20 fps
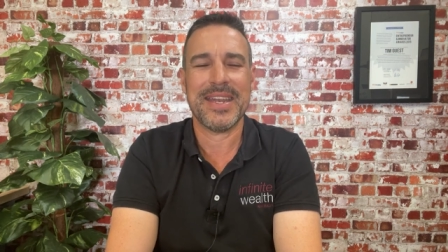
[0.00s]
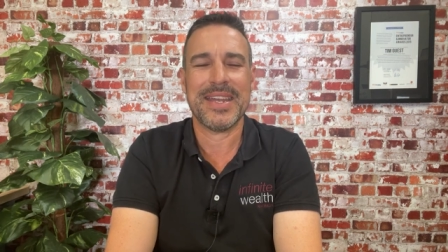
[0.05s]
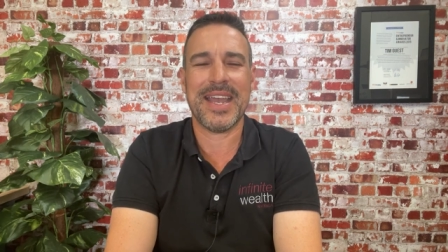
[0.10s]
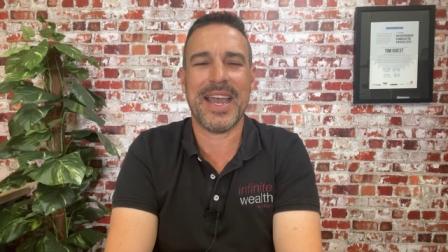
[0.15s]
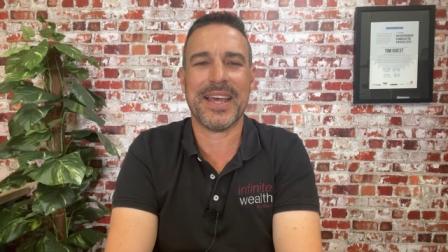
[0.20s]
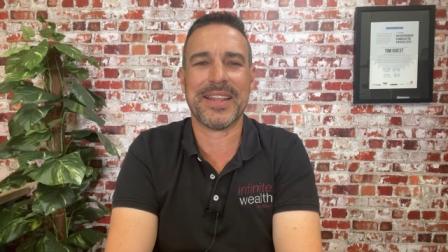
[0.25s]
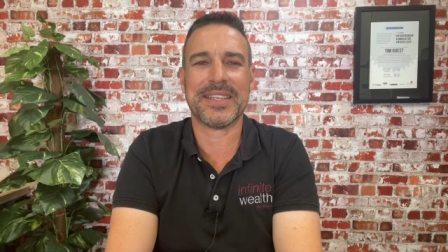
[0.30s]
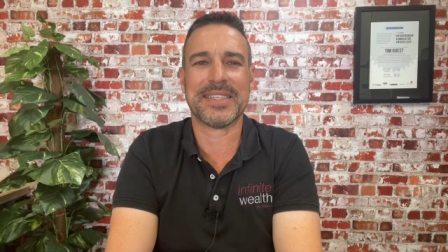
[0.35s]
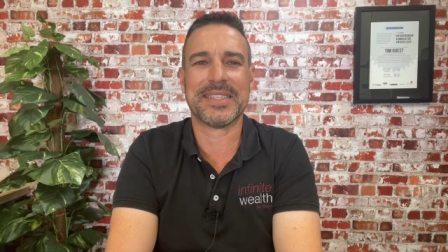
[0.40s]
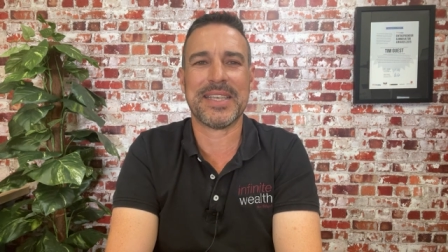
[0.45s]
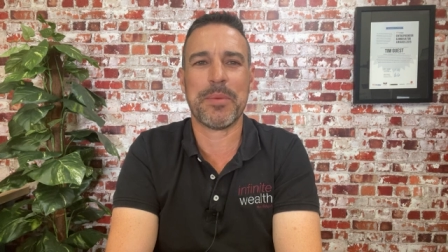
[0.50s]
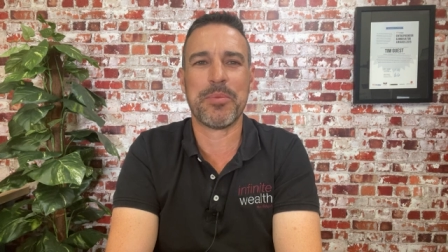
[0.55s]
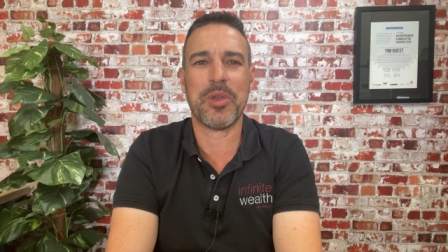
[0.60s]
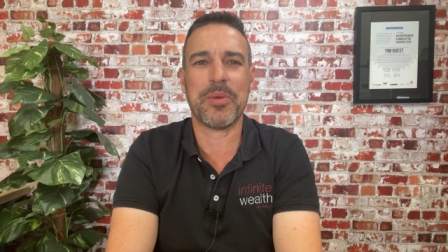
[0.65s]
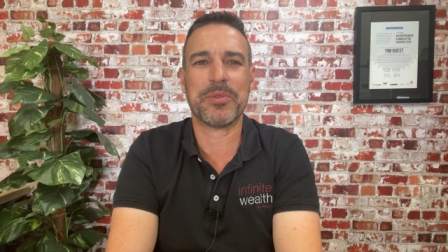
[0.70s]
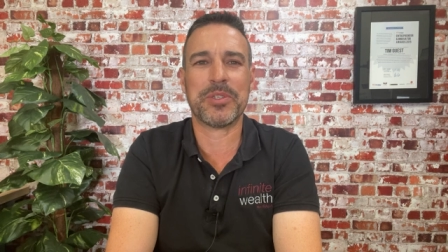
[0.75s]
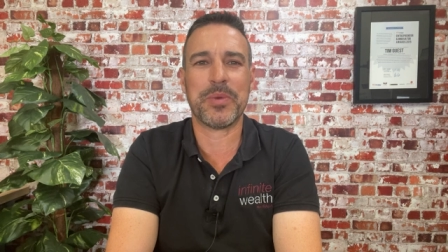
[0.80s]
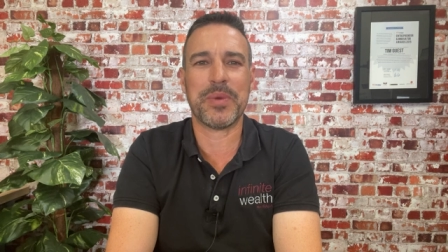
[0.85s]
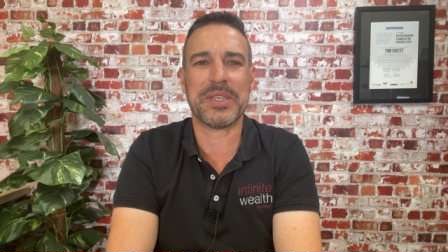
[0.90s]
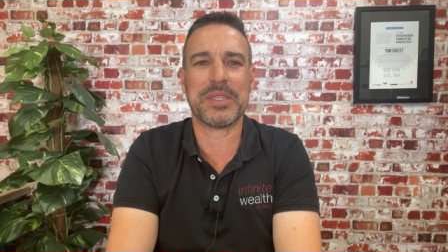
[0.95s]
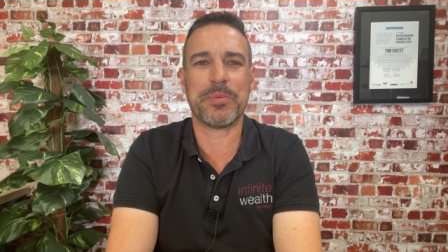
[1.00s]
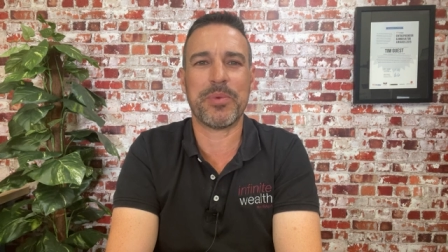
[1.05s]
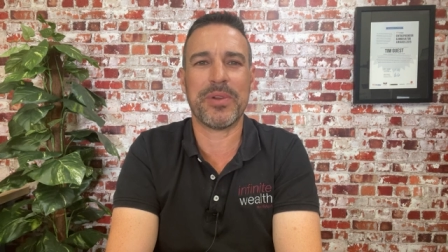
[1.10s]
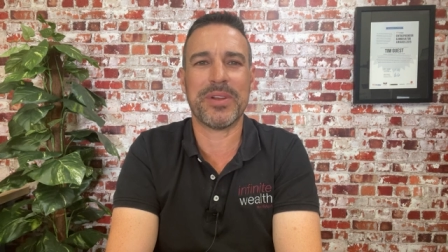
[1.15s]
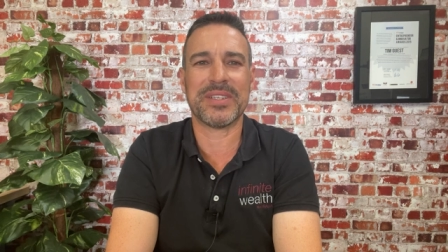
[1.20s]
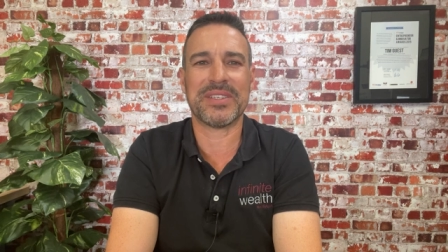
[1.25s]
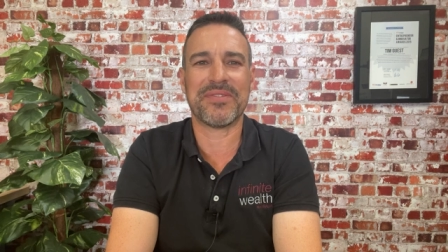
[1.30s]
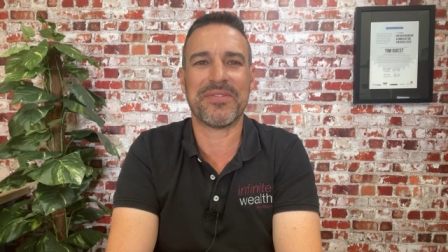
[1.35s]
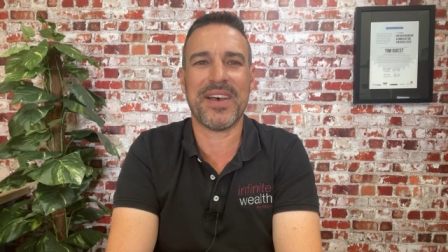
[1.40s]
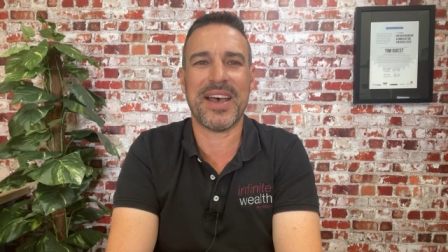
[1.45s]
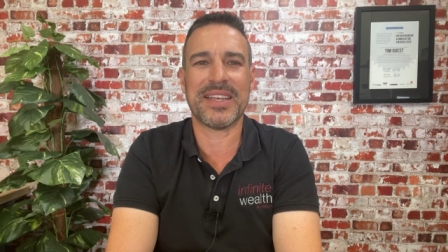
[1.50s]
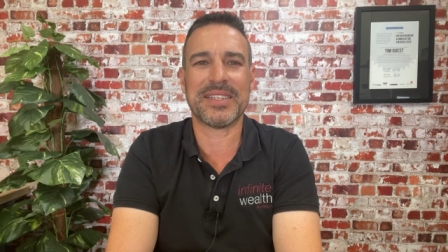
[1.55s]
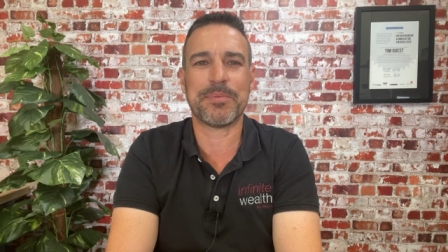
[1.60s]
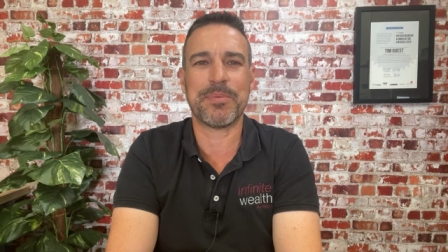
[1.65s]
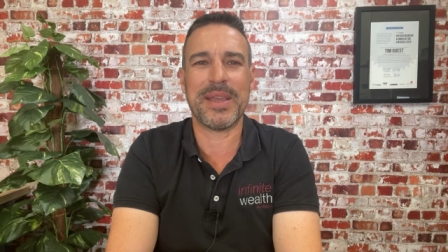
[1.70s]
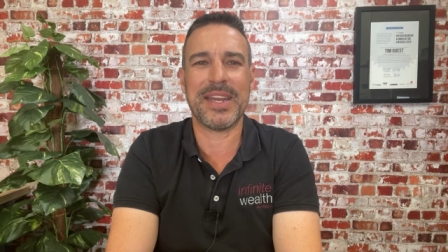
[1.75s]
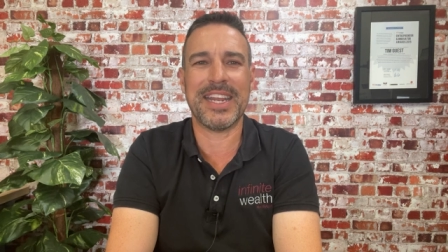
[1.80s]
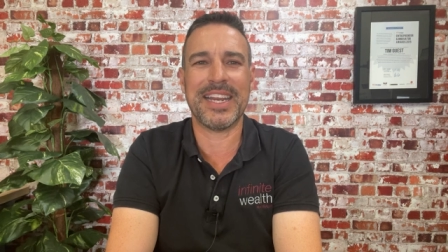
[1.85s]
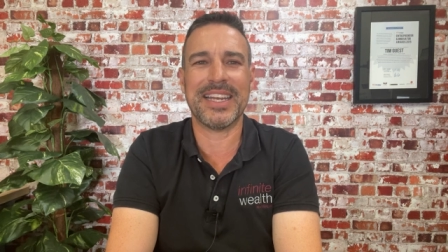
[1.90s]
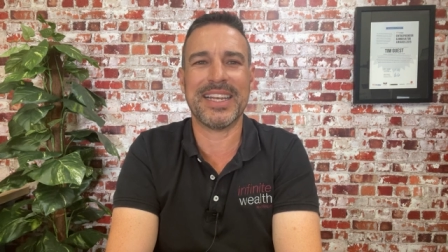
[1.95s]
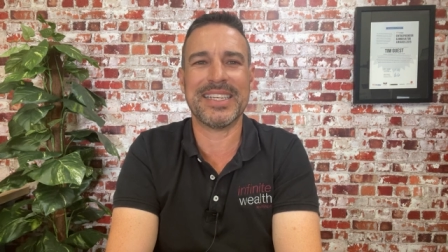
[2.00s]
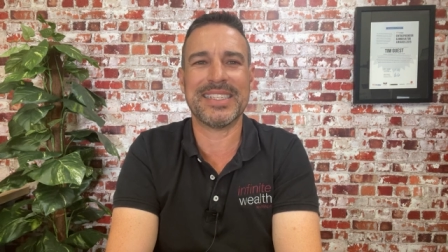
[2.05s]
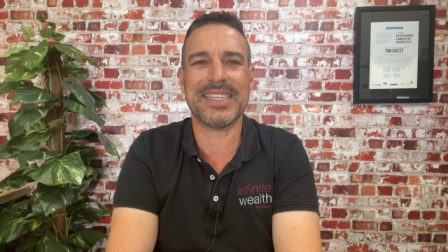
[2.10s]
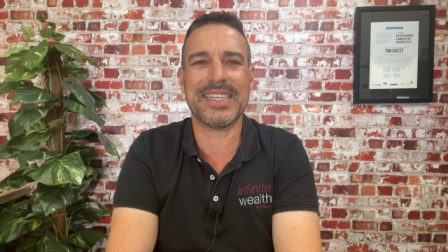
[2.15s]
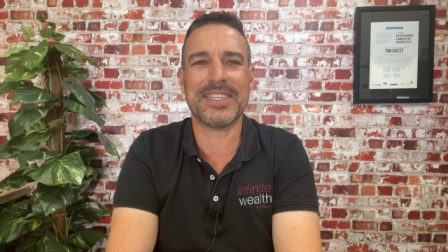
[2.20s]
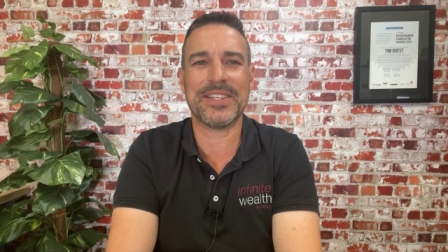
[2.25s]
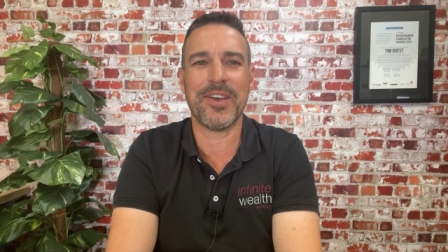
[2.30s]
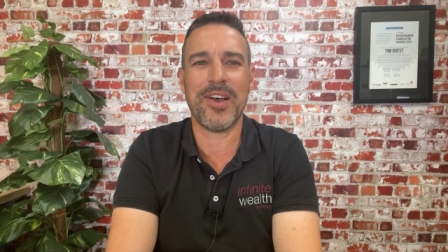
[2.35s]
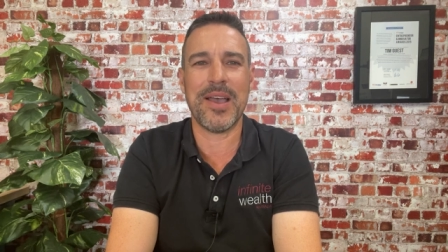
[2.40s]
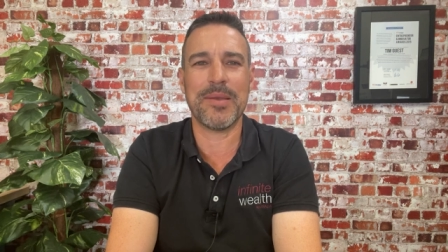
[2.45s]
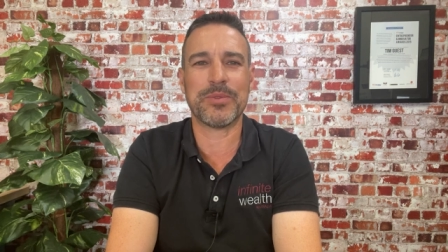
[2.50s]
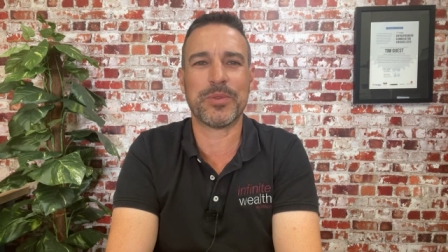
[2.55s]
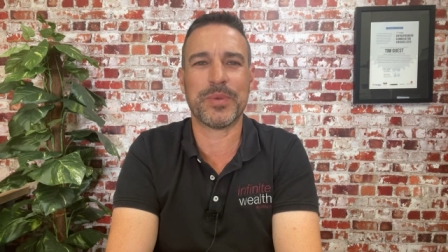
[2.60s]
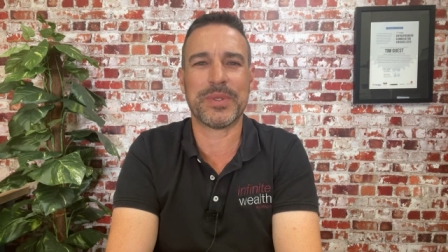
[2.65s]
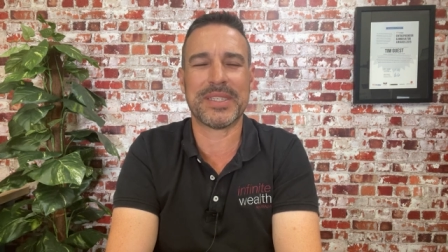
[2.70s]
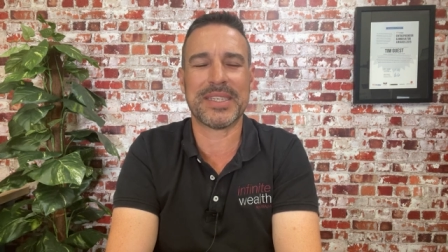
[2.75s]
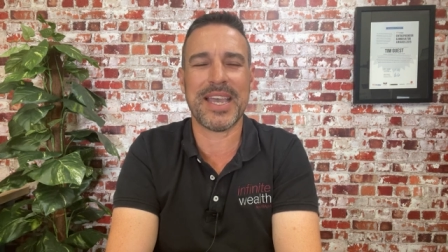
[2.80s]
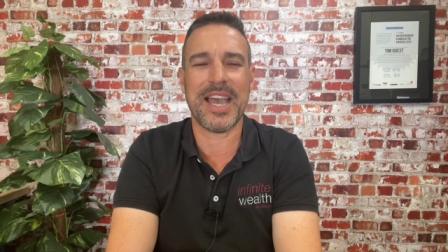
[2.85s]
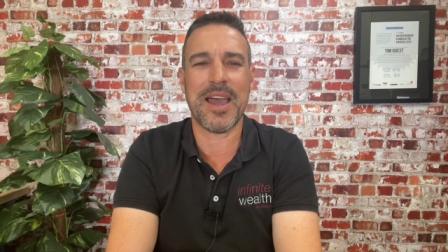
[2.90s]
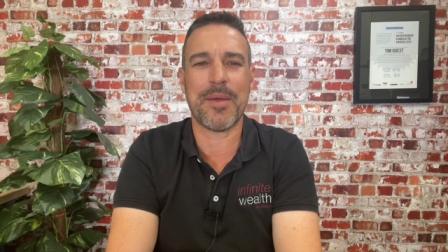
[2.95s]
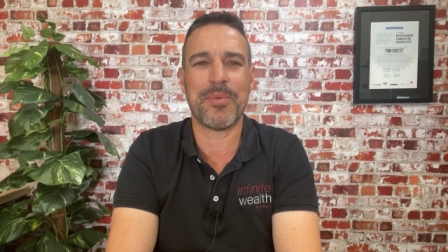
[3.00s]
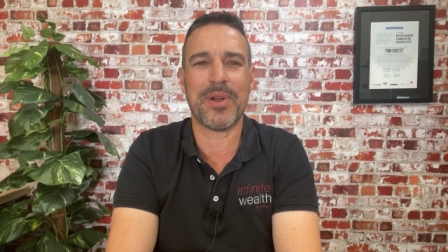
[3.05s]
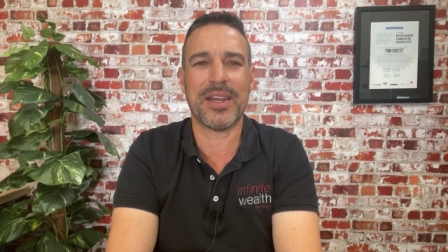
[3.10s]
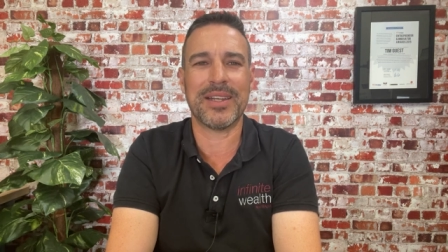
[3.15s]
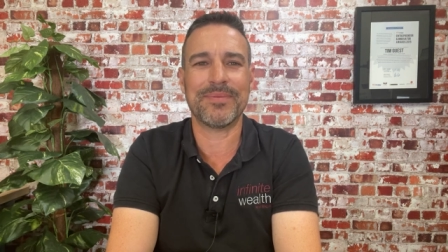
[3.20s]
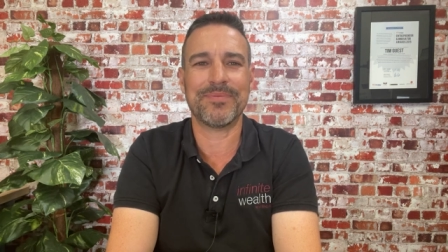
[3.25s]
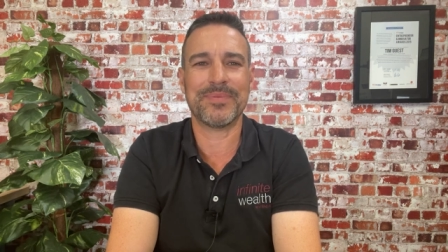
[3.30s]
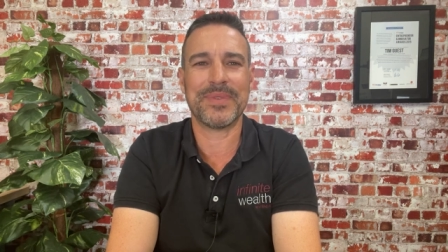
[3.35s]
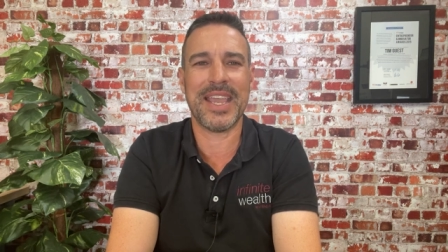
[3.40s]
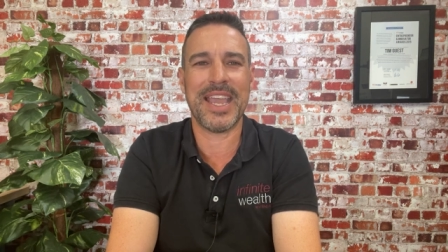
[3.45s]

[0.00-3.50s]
Now, other suburbs to experience fast median leasing times were Scarborough,